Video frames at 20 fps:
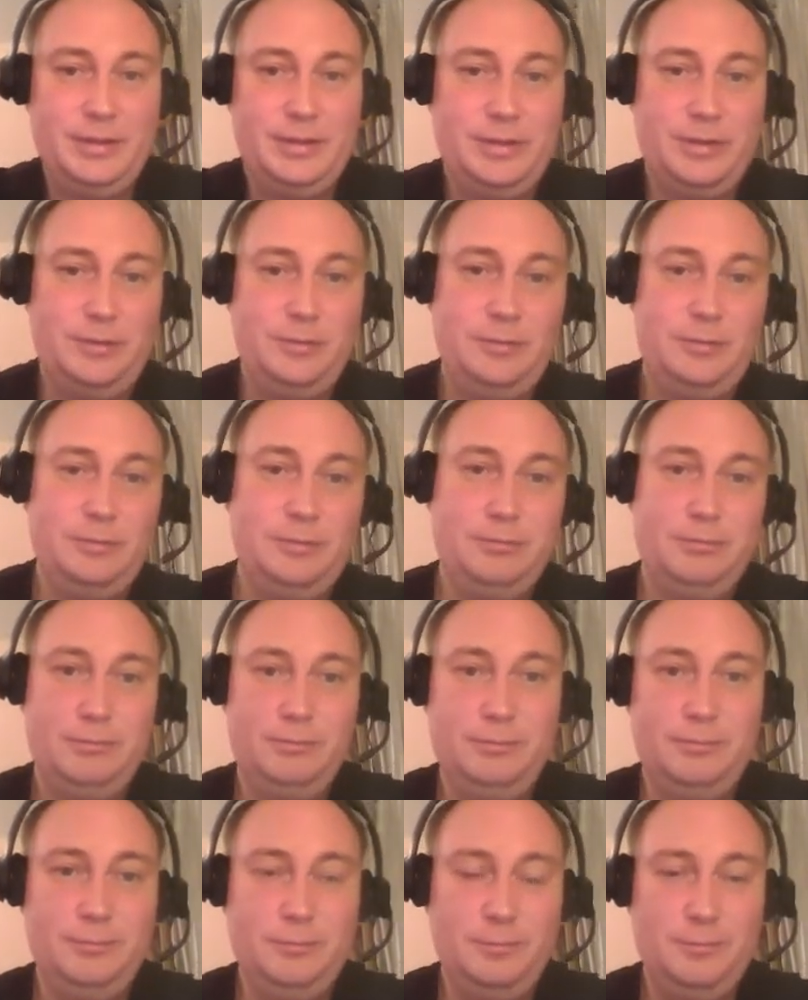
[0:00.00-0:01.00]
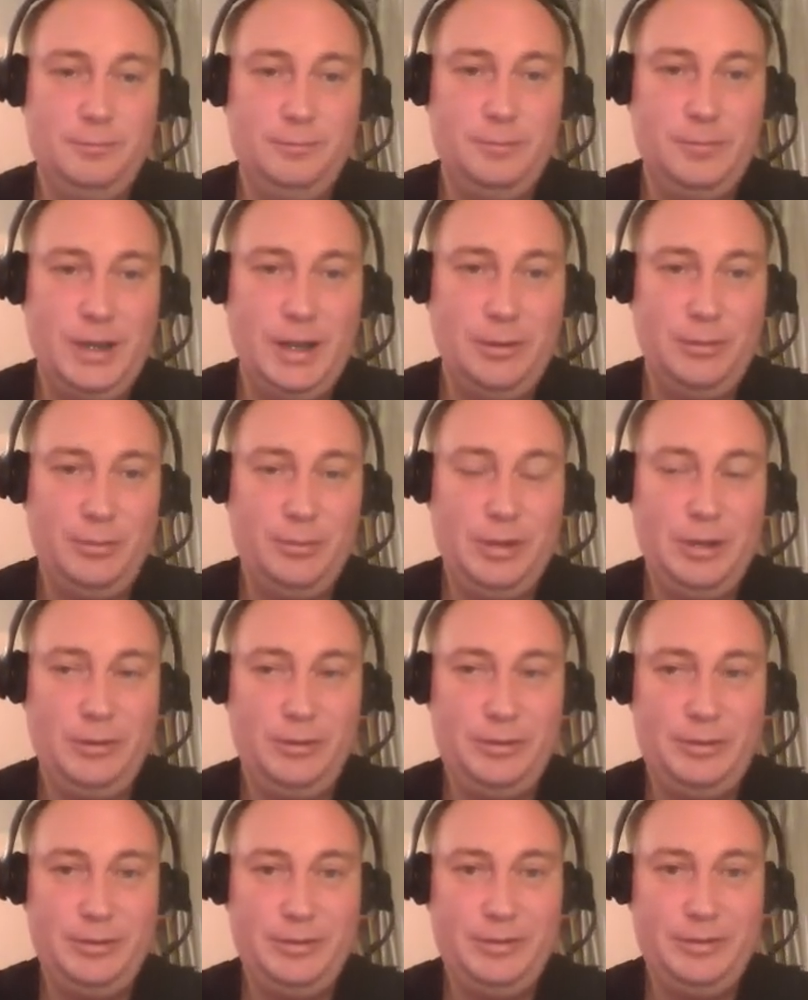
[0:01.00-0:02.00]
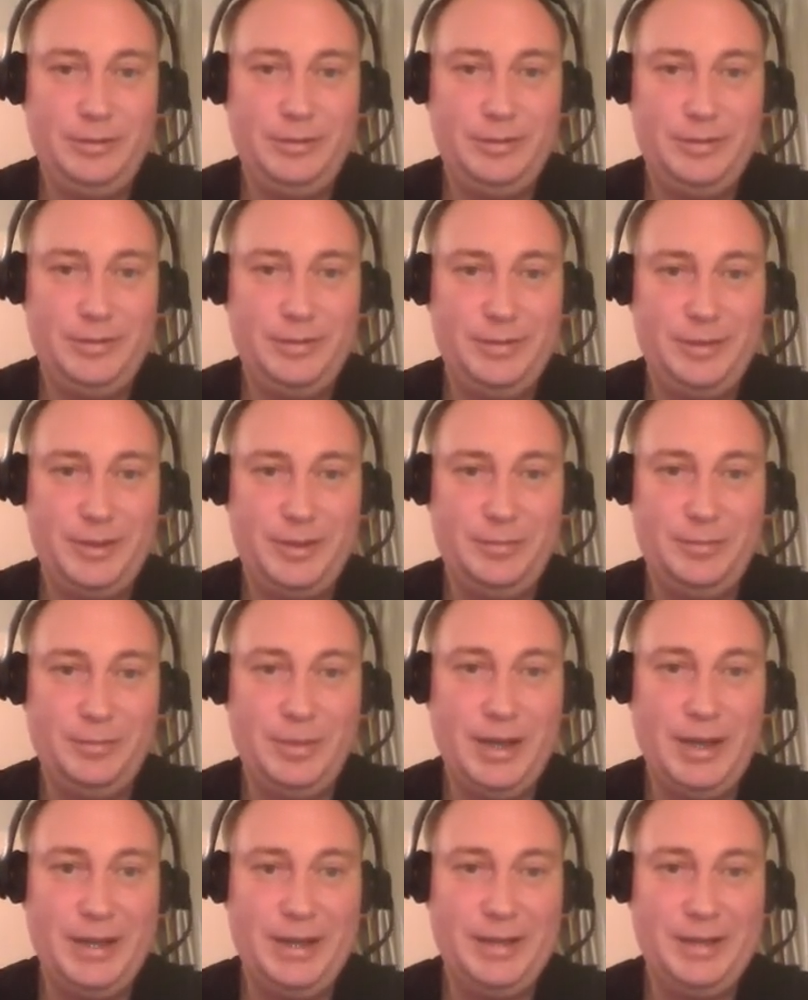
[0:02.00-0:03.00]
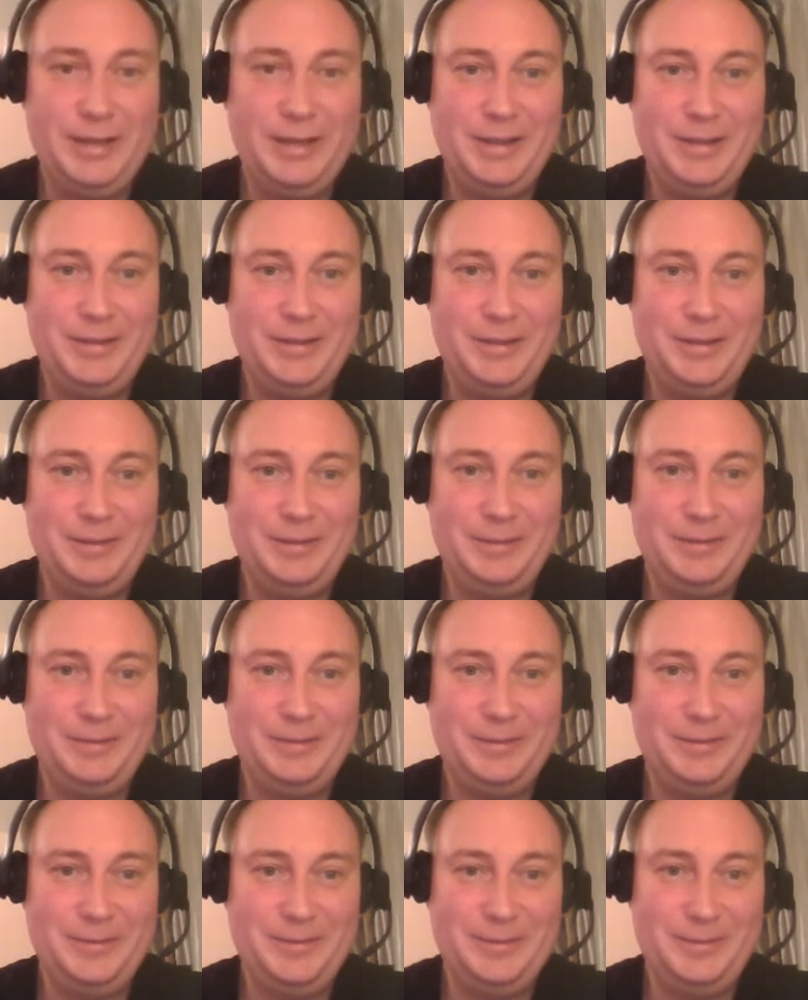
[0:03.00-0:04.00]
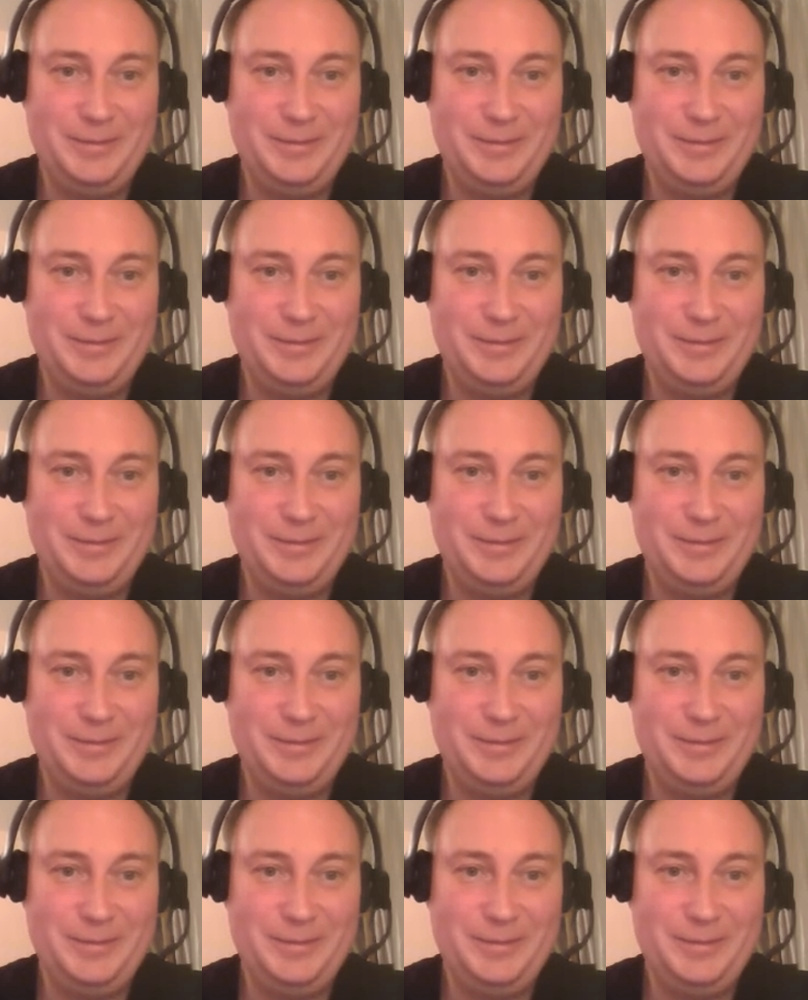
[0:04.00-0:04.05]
So how about combining it with